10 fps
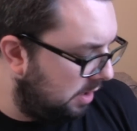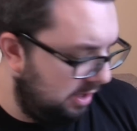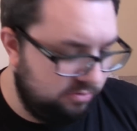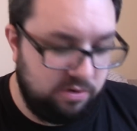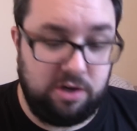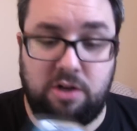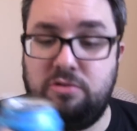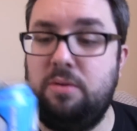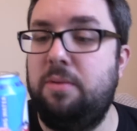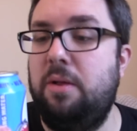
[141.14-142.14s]
That's a really nice
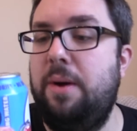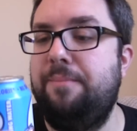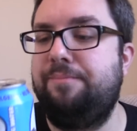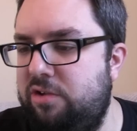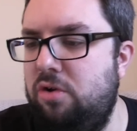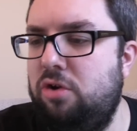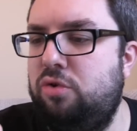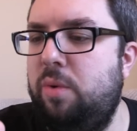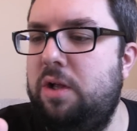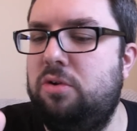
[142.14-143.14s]
drink, by the way. It's not
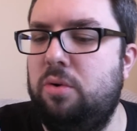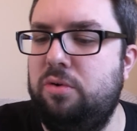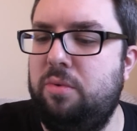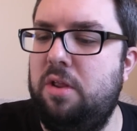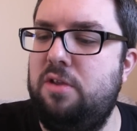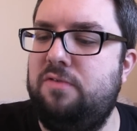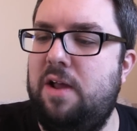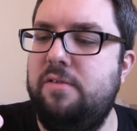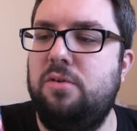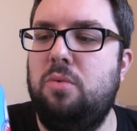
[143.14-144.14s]
sweet at all. It's one of those
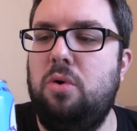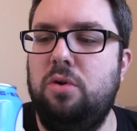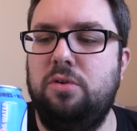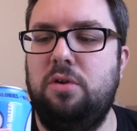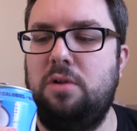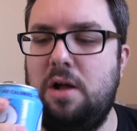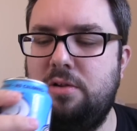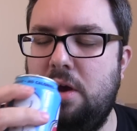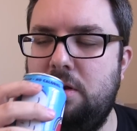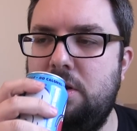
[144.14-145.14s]
flavoured waters that is like
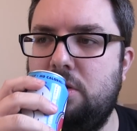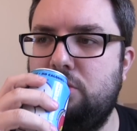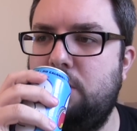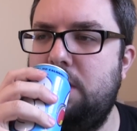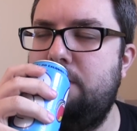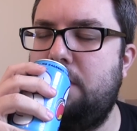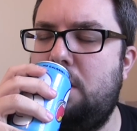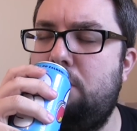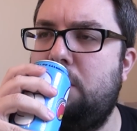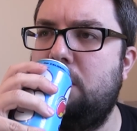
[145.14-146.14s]
totally not sweet, but
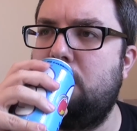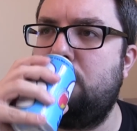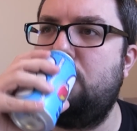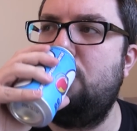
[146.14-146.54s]
oh my god.